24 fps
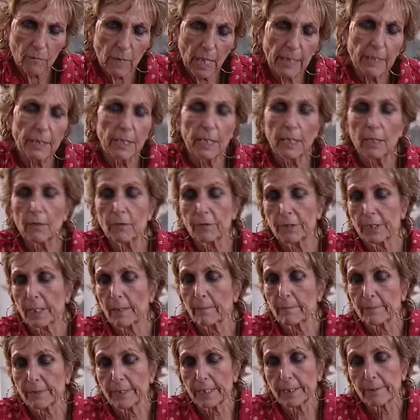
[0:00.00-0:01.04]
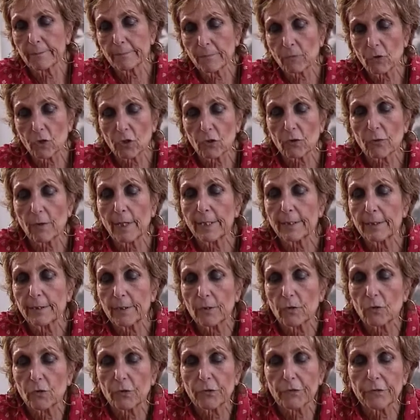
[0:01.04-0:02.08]
I tell you something, which is quite
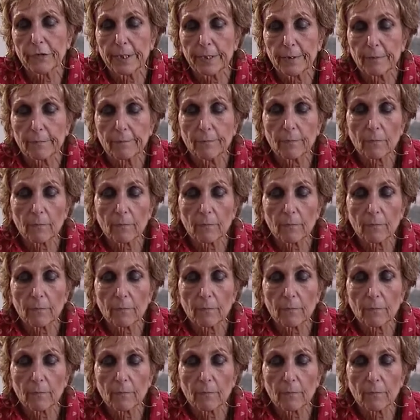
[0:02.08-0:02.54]
interesting.